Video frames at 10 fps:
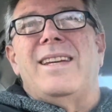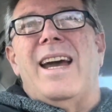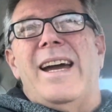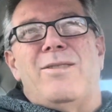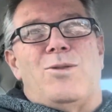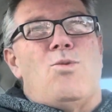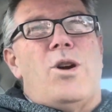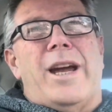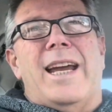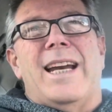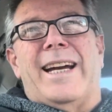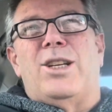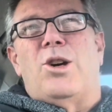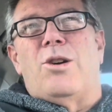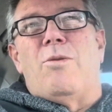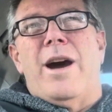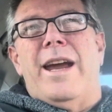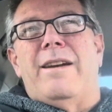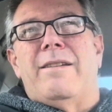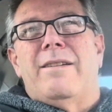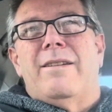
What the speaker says: Yeah, he was walking like John Wayne